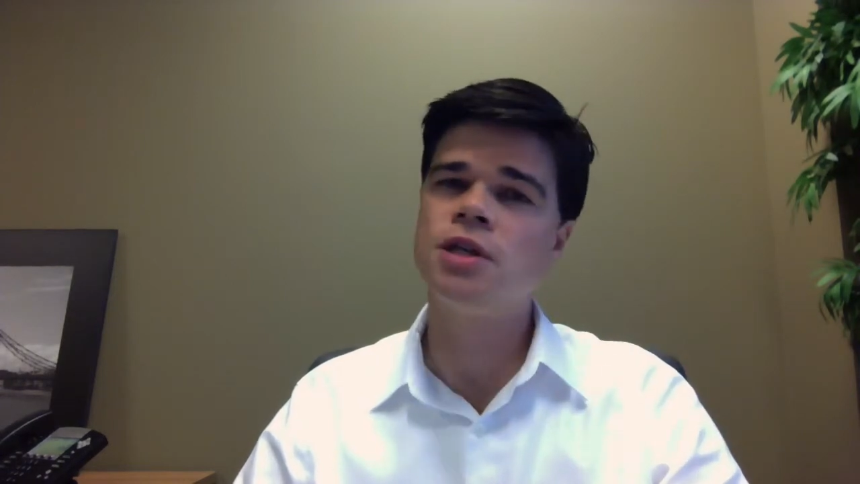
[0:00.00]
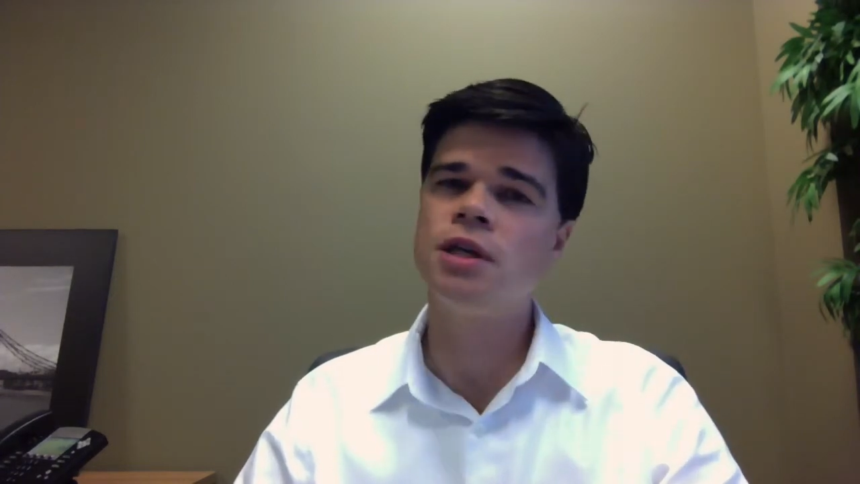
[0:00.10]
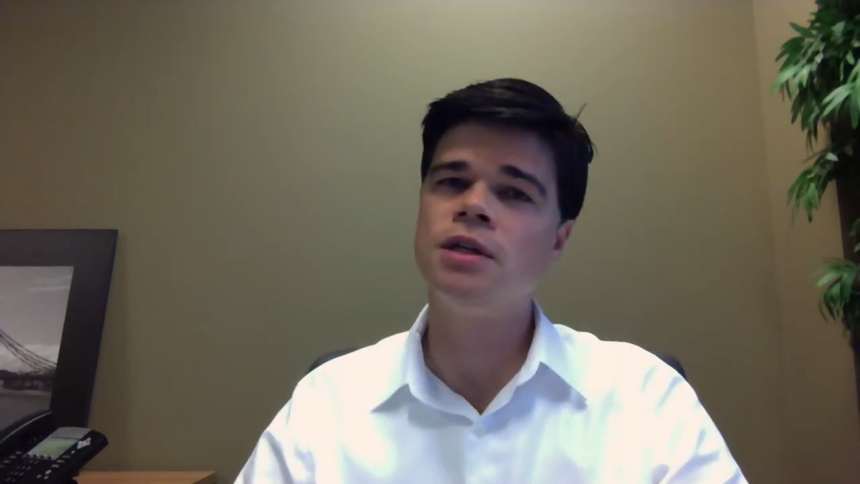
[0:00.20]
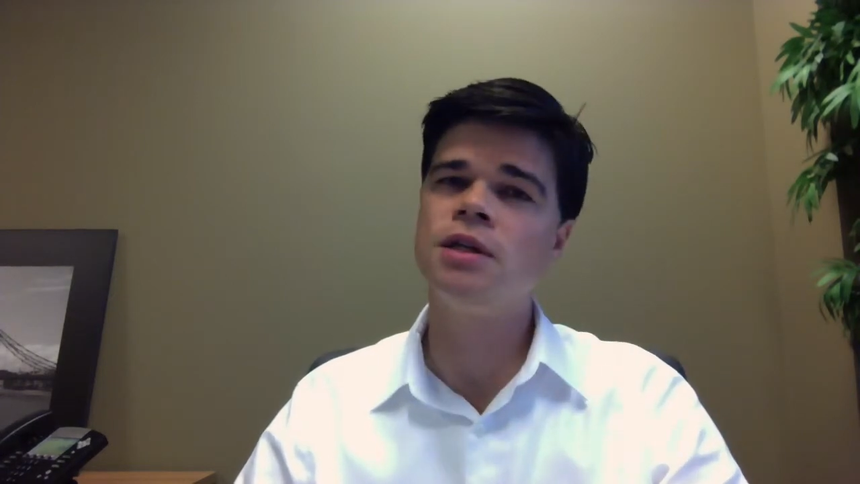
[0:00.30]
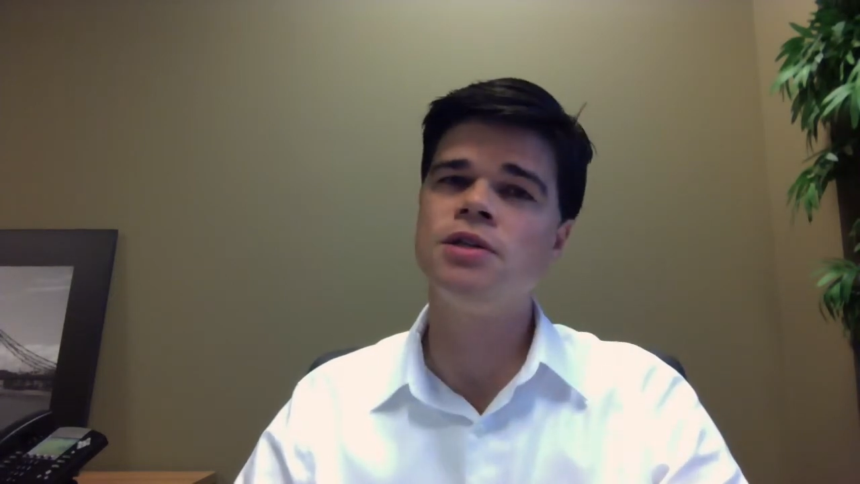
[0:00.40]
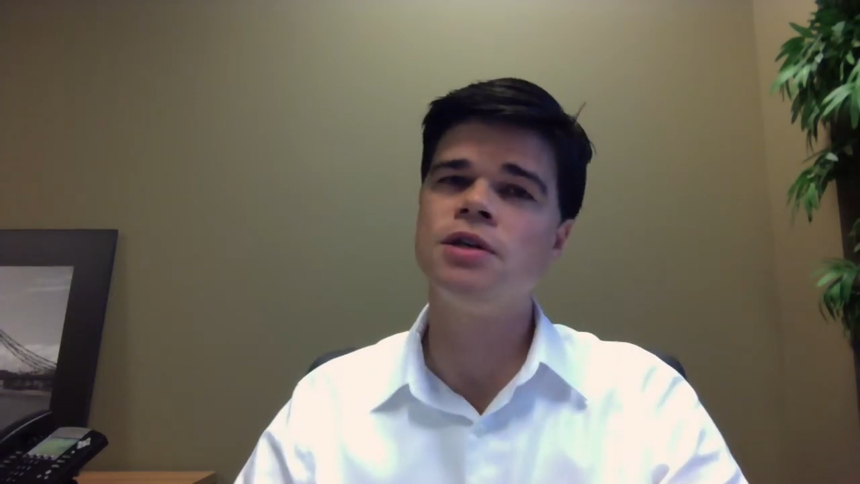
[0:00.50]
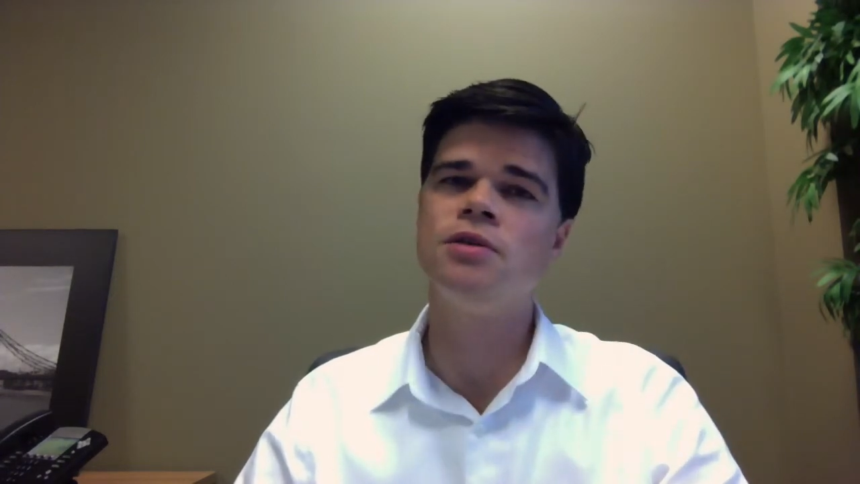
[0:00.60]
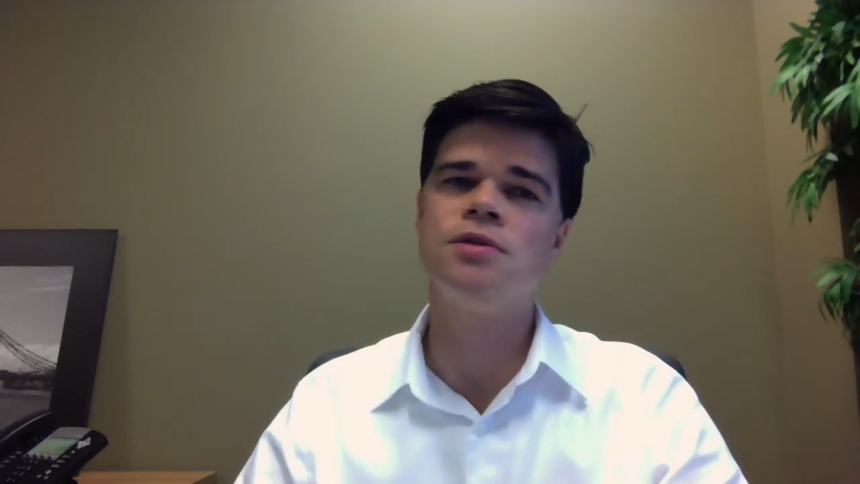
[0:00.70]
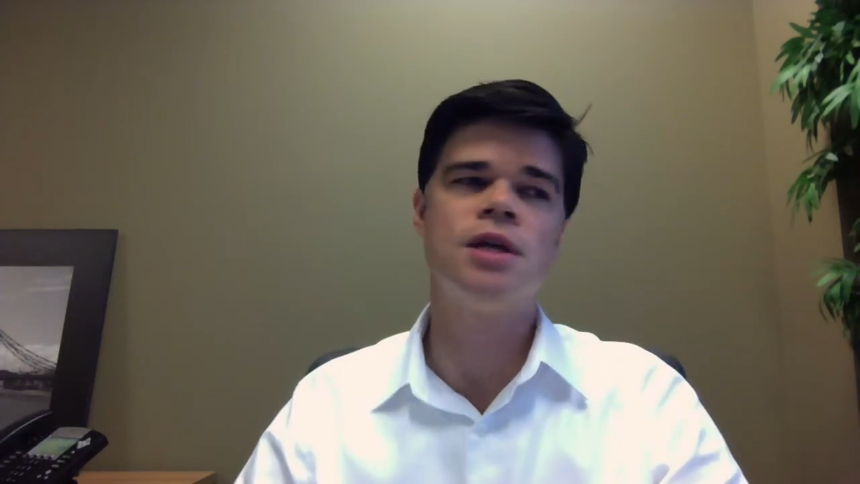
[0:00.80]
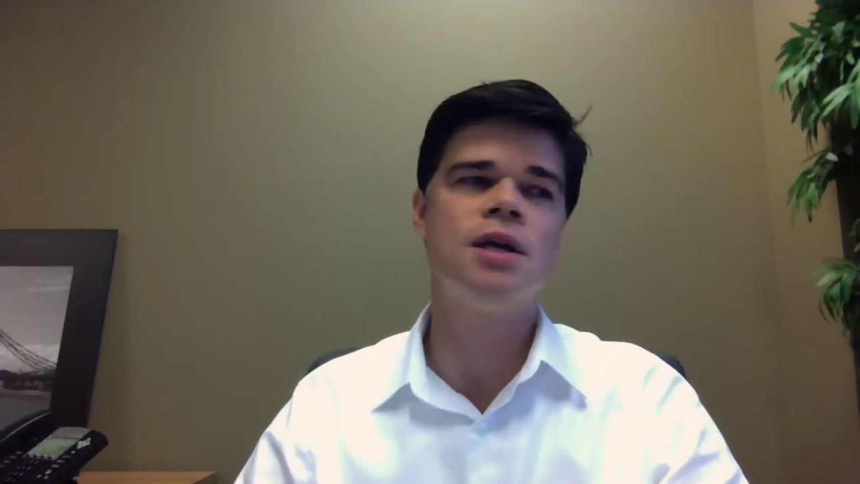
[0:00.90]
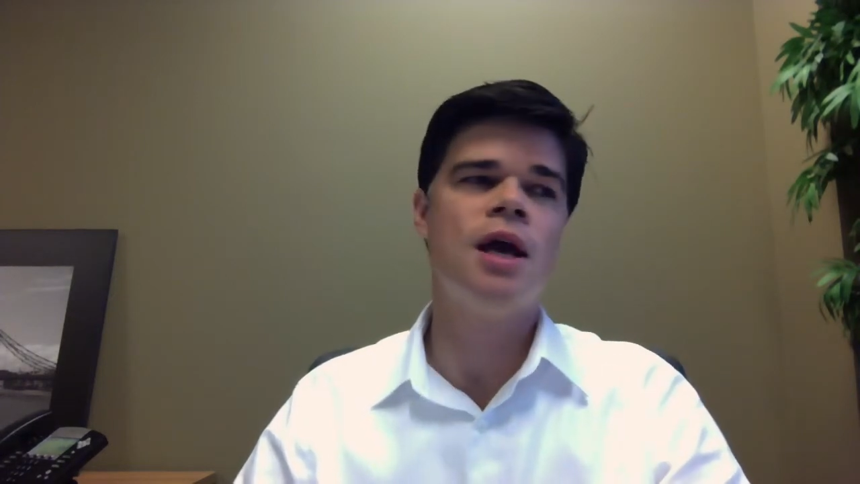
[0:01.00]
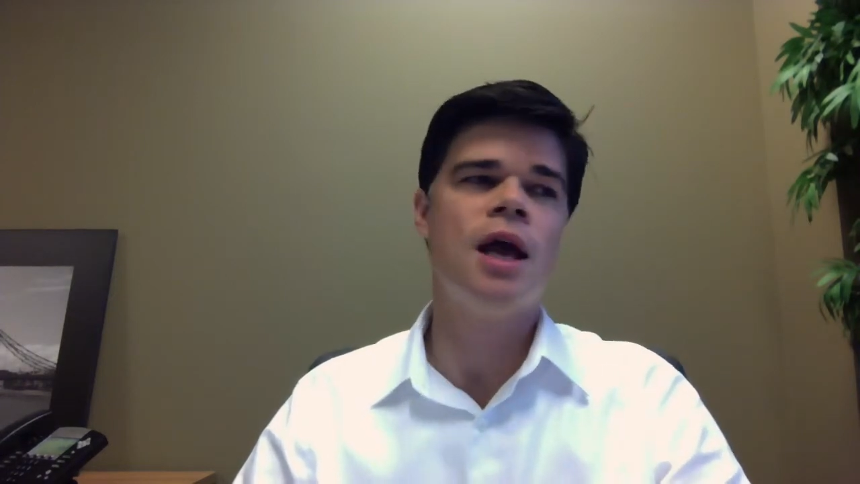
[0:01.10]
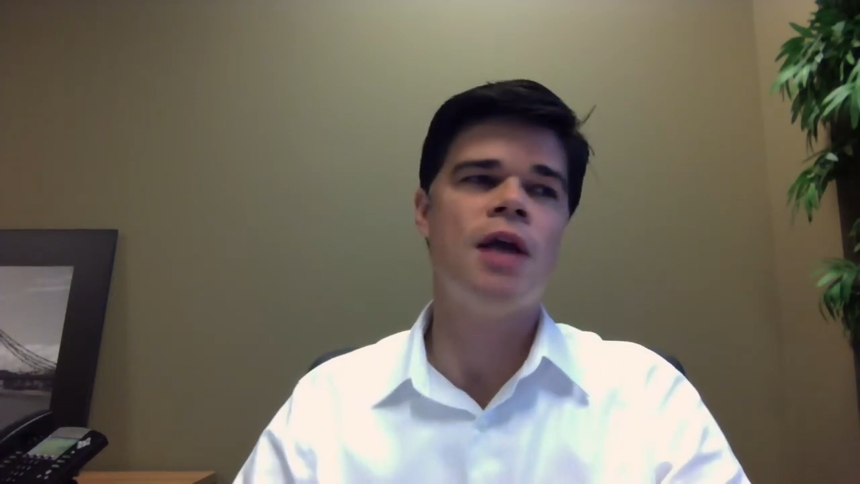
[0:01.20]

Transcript: you anything to use it,